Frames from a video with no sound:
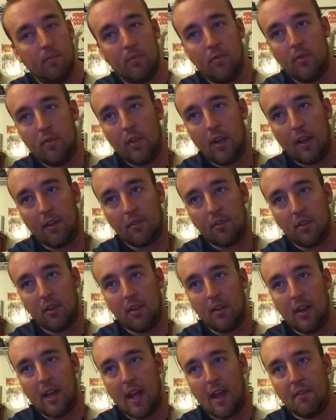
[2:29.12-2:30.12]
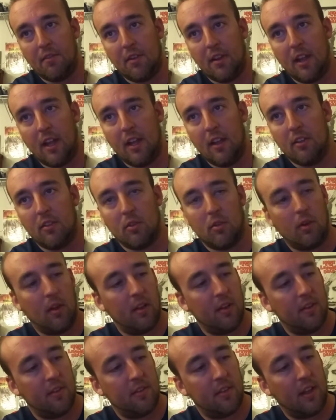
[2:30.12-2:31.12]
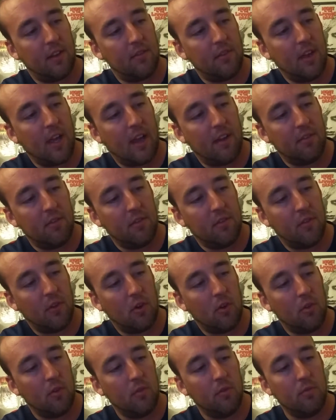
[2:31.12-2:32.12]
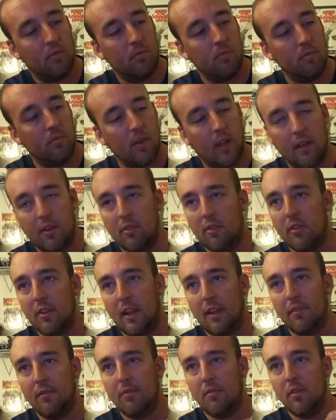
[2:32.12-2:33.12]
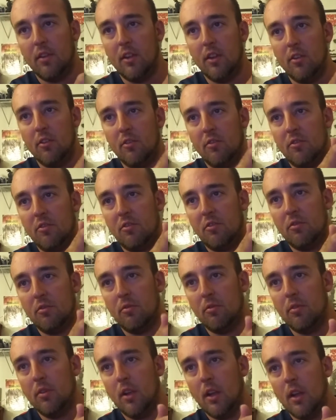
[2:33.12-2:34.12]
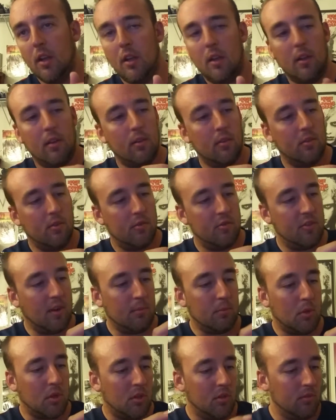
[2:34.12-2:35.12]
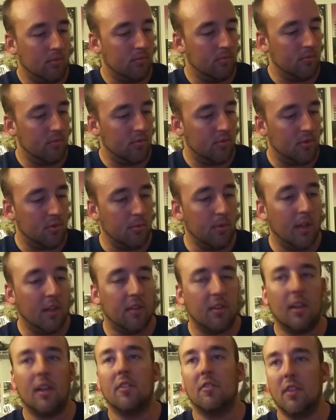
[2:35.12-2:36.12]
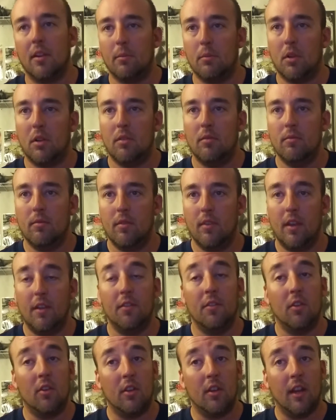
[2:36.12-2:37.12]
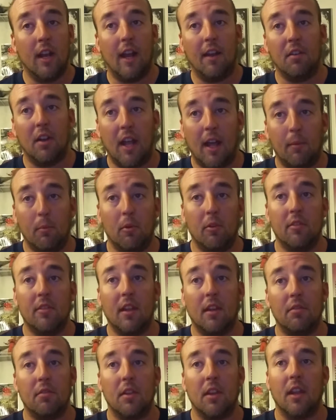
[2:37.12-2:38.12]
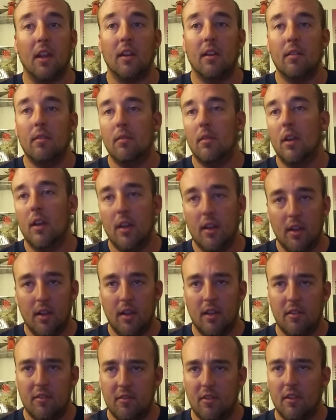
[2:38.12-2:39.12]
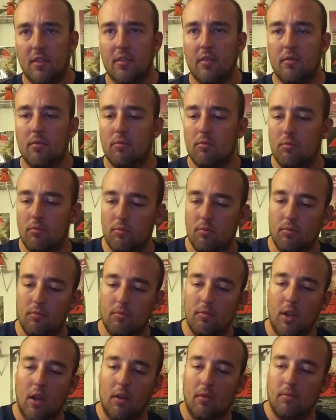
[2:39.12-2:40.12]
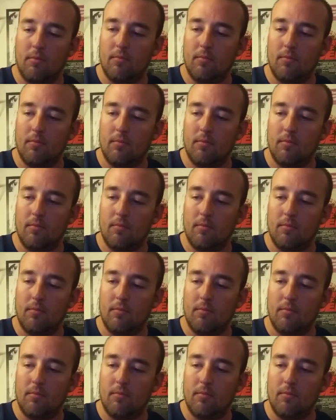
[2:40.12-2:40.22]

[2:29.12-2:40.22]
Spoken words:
You have to navigate through all the stuff you have in your phone, and you just have a huge jumble. To me, it's like a jumble. Even though you can have a lot more stuff in there, it's just, no.